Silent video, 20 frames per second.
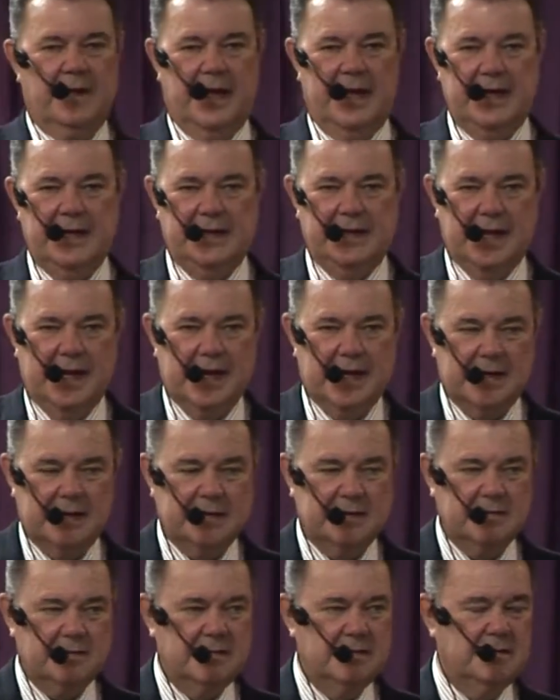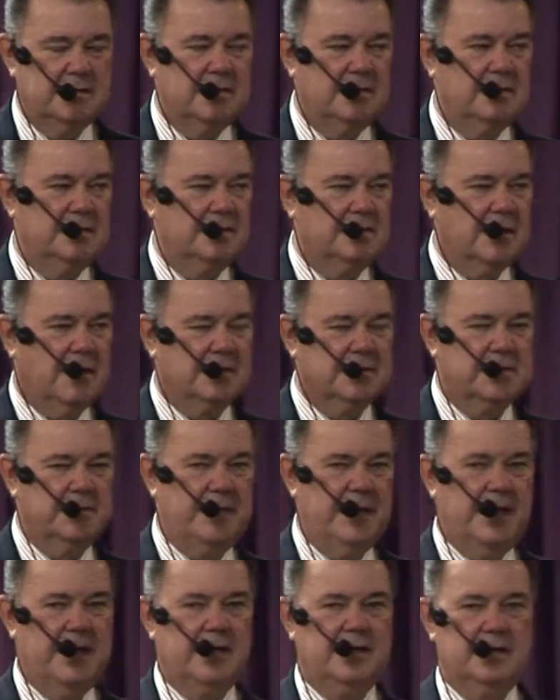Haggai talks
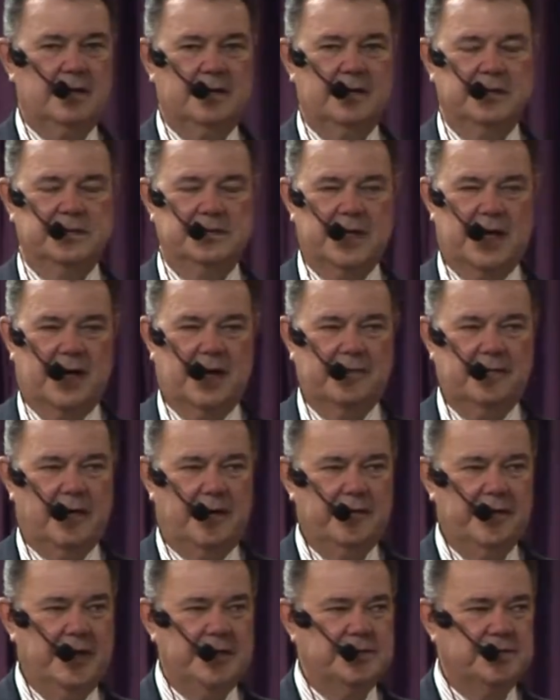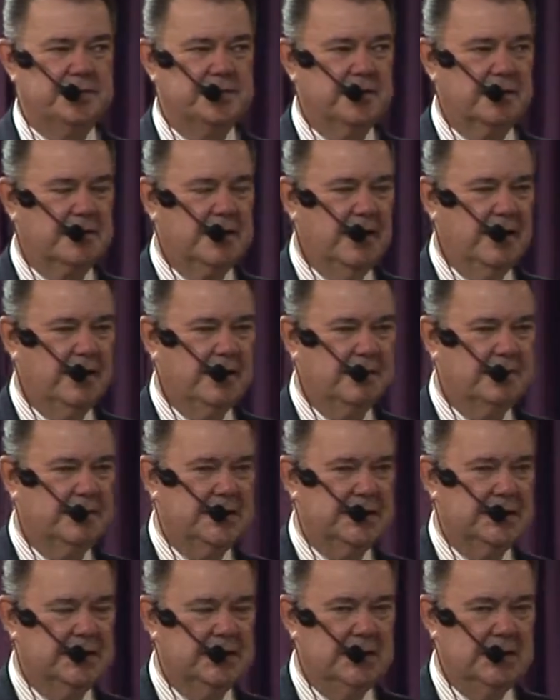about the desire of all nations shall
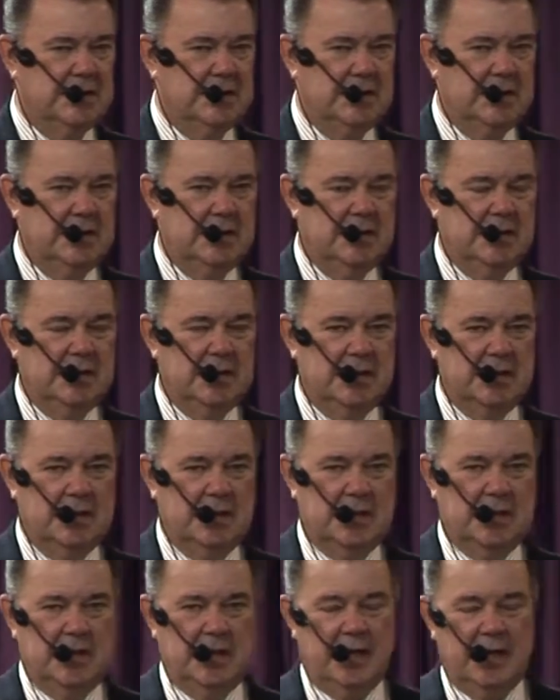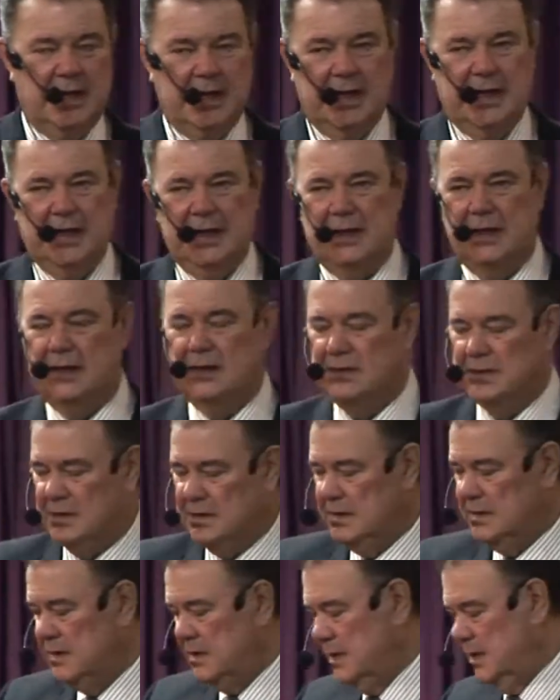come. And
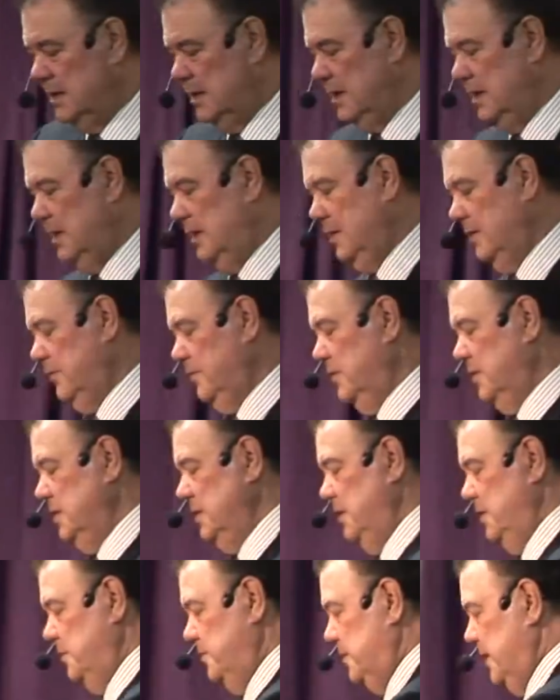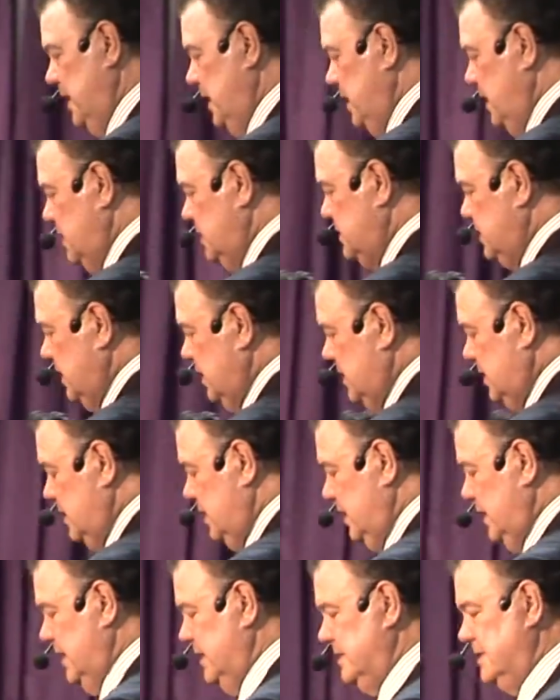when you read uh,
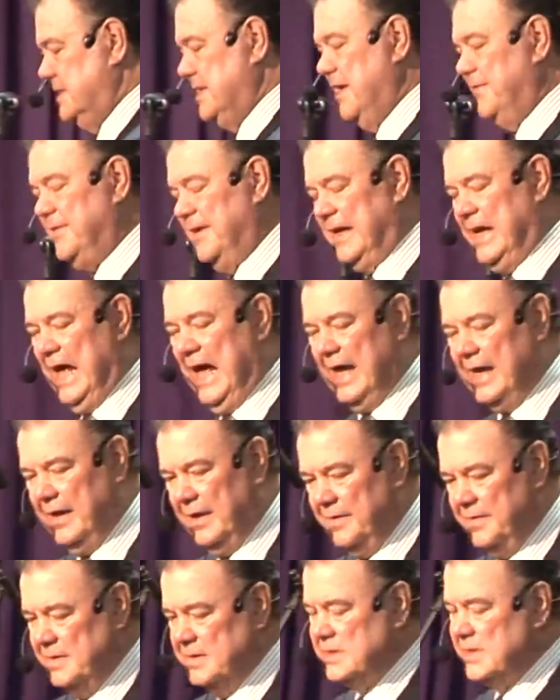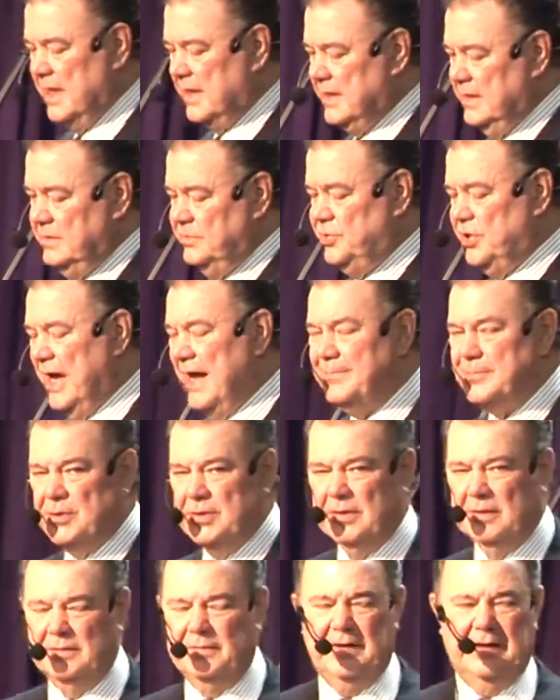in Zephaniah, the second
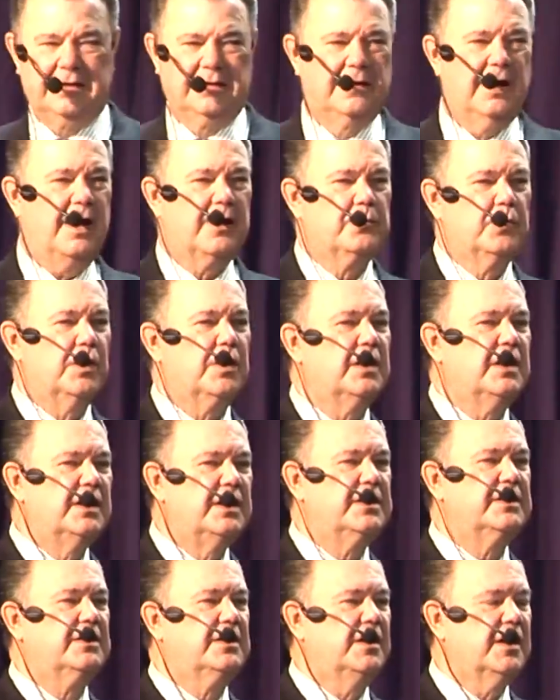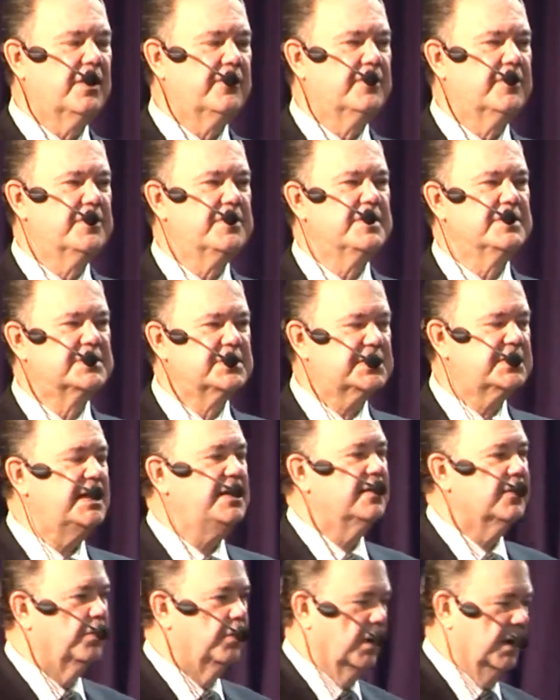chapter, that God will uncover the
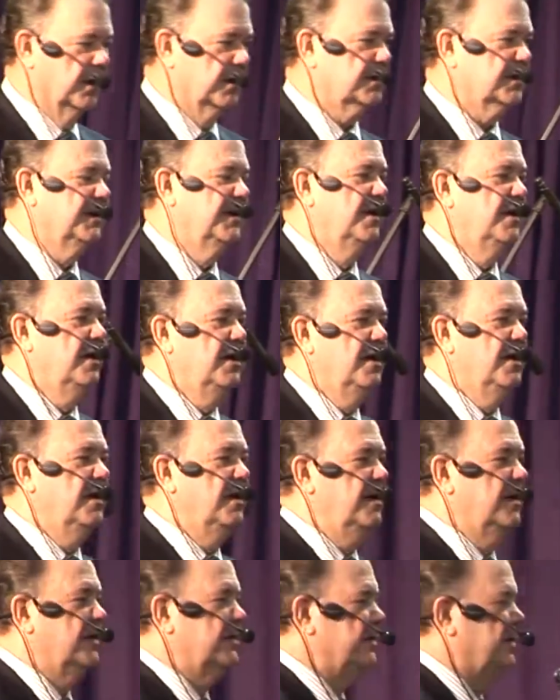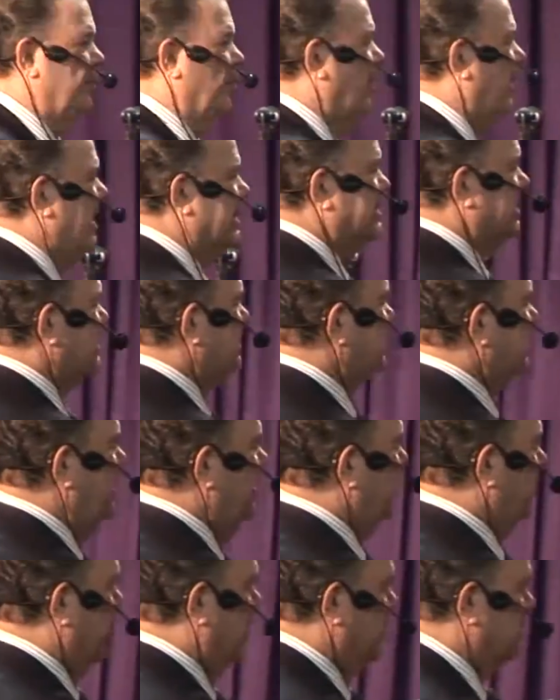cedar work. The, why is the
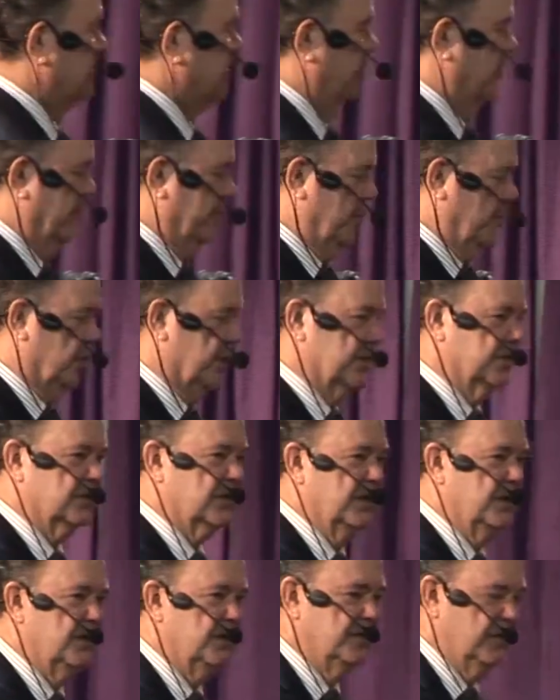cedar work so important?